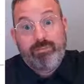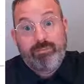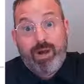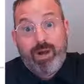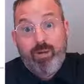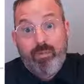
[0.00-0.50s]

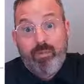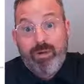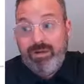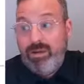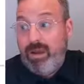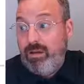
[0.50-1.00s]
PowerPoint
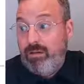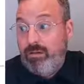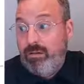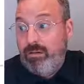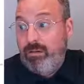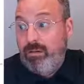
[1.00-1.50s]
deck.
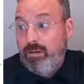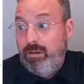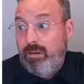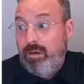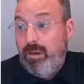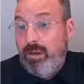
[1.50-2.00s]

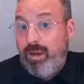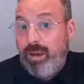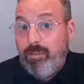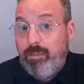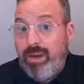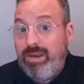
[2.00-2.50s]

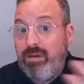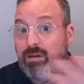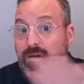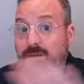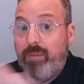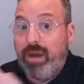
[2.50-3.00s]
In my
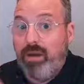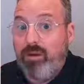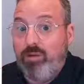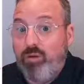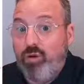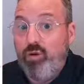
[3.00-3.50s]

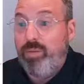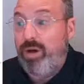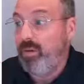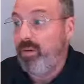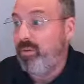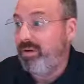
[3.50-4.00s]
new
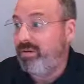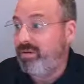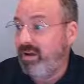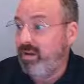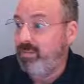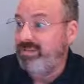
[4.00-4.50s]
PowerPoint
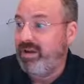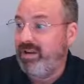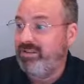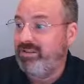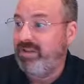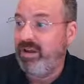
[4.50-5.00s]
deck, I'm
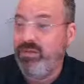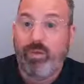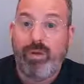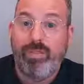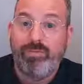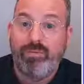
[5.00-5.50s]
assigning slides
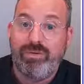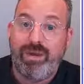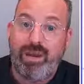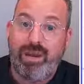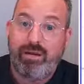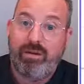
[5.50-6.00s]
1 through
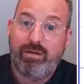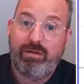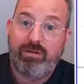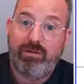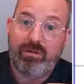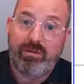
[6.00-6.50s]
10
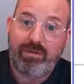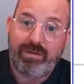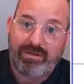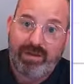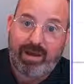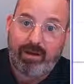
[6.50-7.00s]
to this
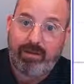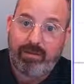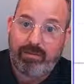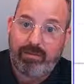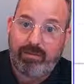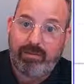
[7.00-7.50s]
deck,
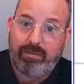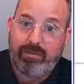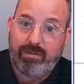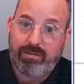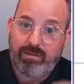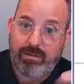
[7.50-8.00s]
to
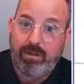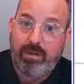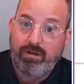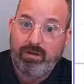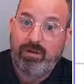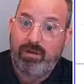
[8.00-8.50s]

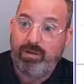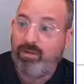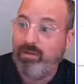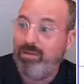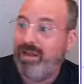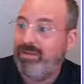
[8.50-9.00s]
the
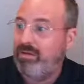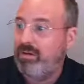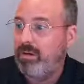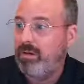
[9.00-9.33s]
third lesson,